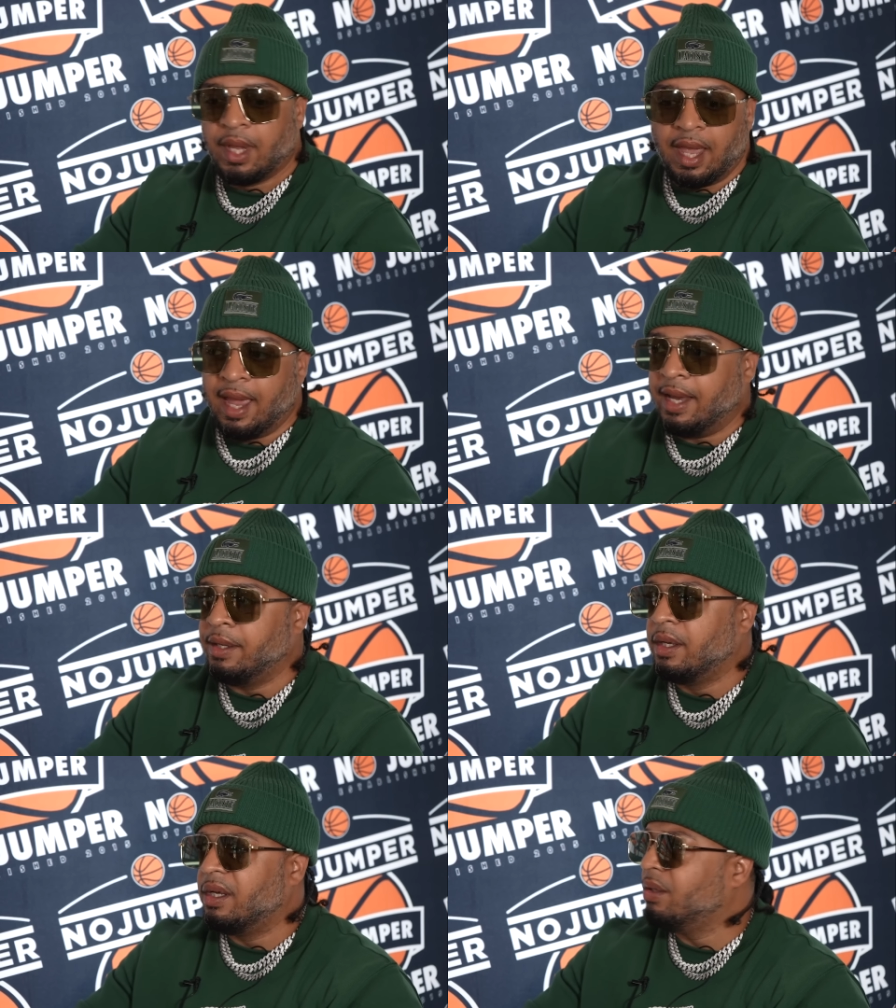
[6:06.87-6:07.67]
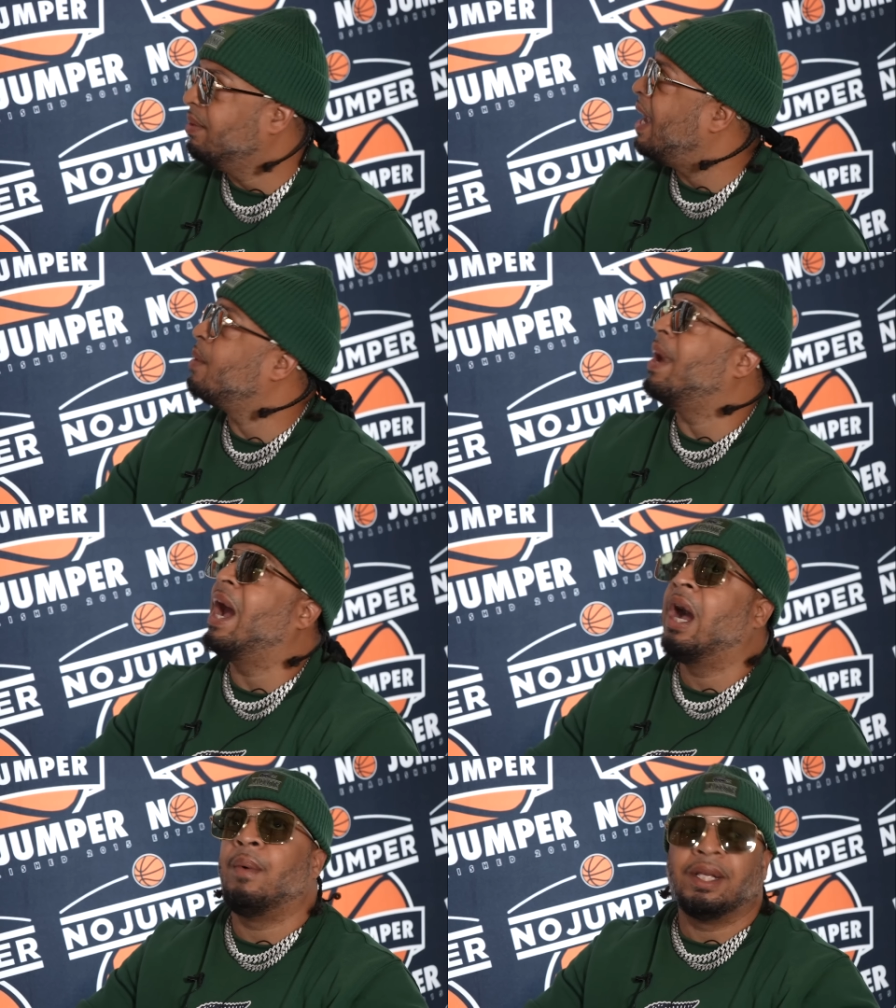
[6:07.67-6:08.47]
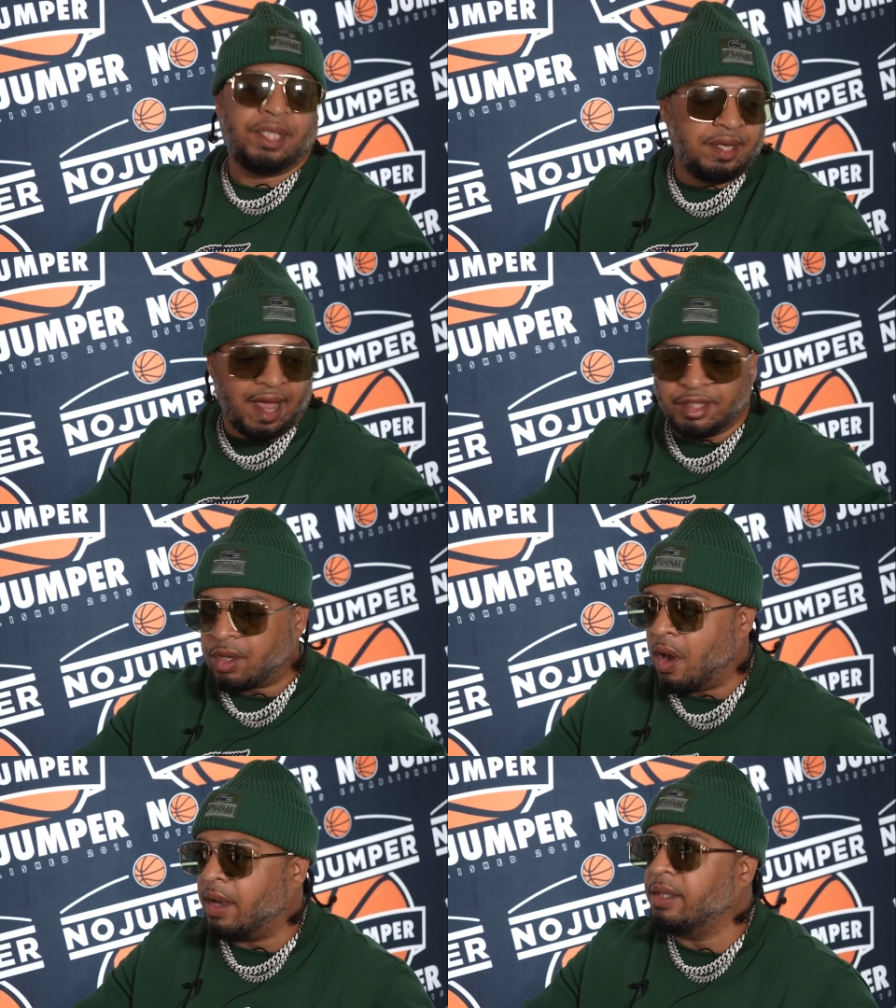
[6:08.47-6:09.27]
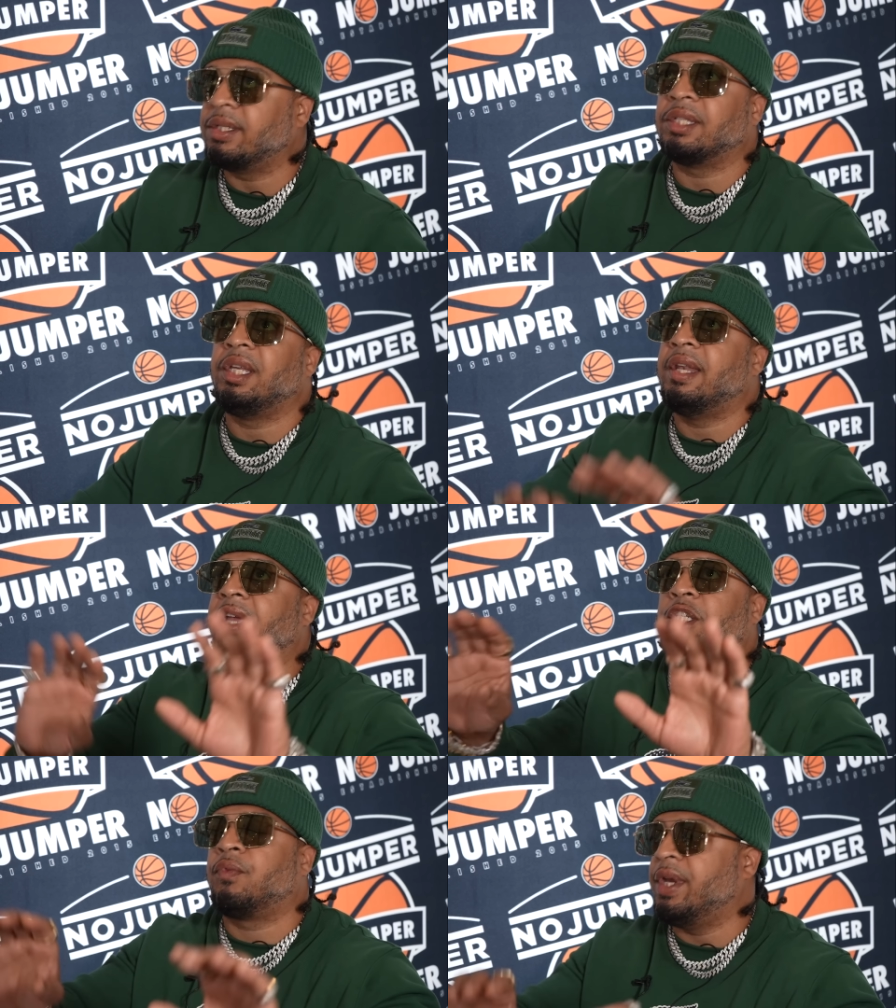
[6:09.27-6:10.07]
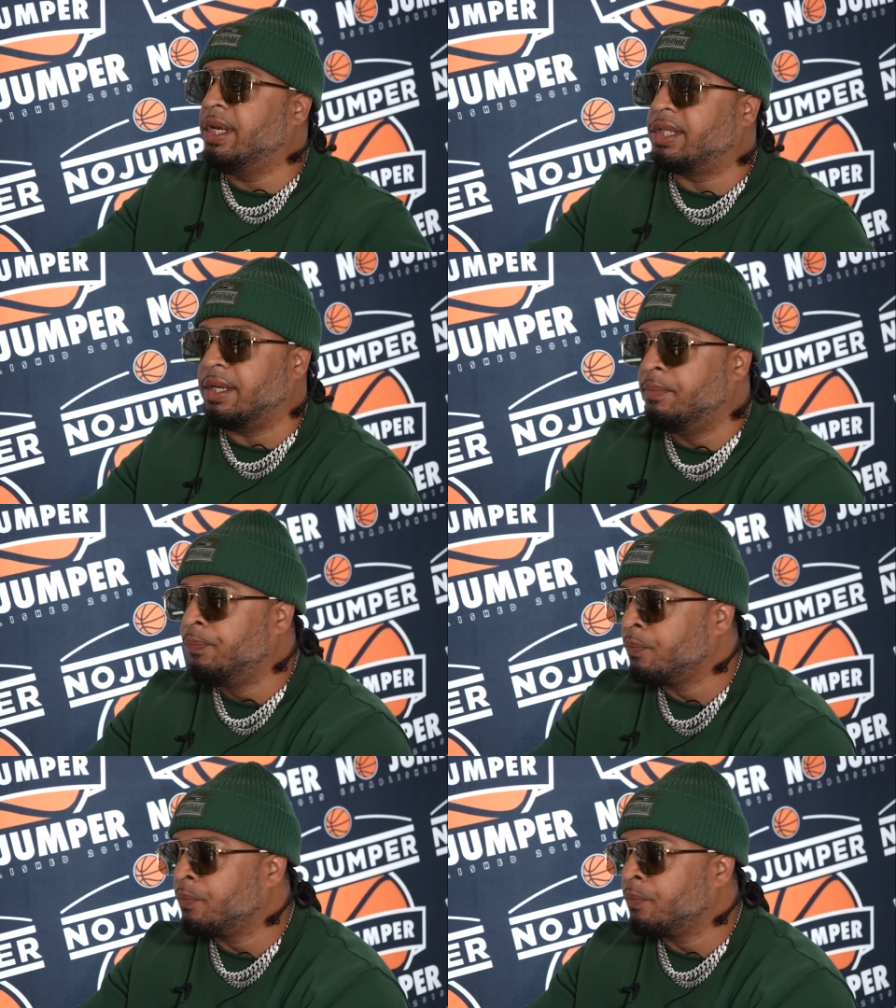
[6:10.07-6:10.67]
and you like, wow, I see nice gardens, I see nice trees, and